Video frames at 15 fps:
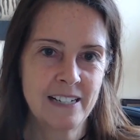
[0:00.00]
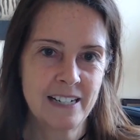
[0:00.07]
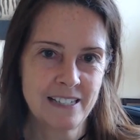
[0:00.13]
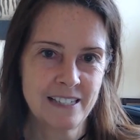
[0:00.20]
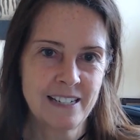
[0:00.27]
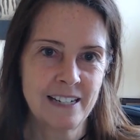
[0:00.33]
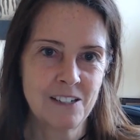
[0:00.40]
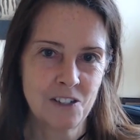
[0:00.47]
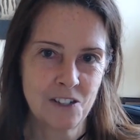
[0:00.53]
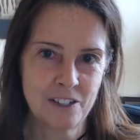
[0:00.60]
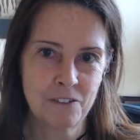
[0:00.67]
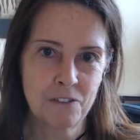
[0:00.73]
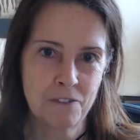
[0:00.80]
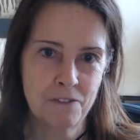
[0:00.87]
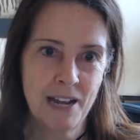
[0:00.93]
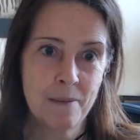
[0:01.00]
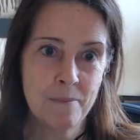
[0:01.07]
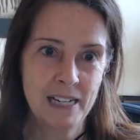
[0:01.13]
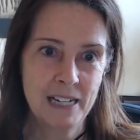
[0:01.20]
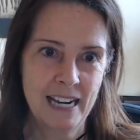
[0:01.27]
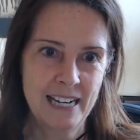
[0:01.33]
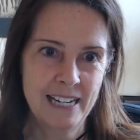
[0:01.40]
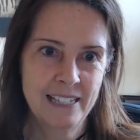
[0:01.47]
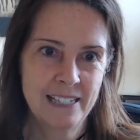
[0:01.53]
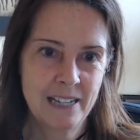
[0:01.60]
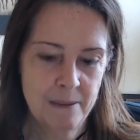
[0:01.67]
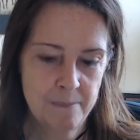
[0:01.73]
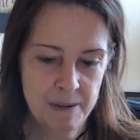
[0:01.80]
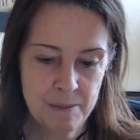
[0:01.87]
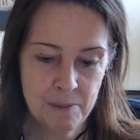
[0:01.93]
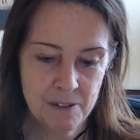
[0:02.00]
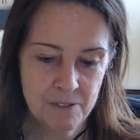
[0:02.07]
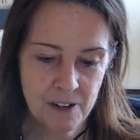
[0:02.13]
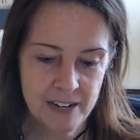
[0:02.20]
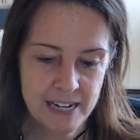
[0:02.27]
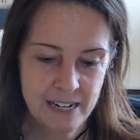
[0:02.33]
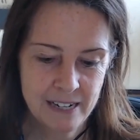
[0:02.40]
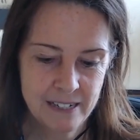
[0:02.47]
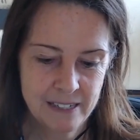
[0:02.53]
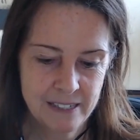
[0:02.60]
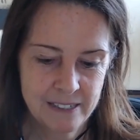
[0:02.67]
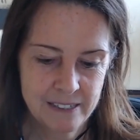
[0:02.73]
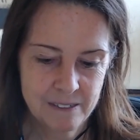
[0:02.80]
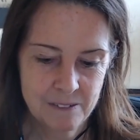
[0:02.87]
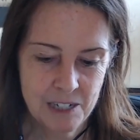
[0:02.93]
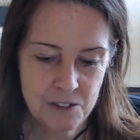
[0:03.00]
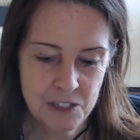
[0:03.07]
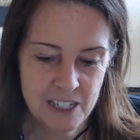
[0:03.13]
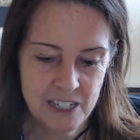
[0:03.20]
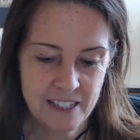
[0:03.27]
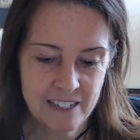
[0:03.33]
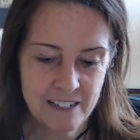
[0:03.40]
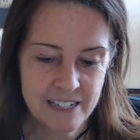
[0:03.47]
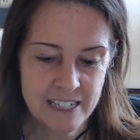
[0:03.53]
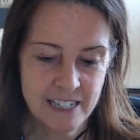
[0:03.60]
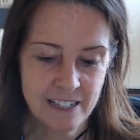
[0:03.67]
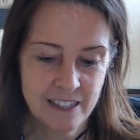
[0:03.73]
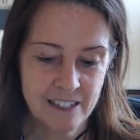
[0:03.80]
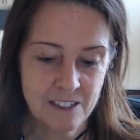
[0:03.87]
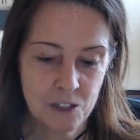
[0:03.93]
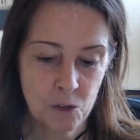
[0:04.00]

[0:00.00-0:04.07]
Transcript: extension of the family. People are very used to the idea that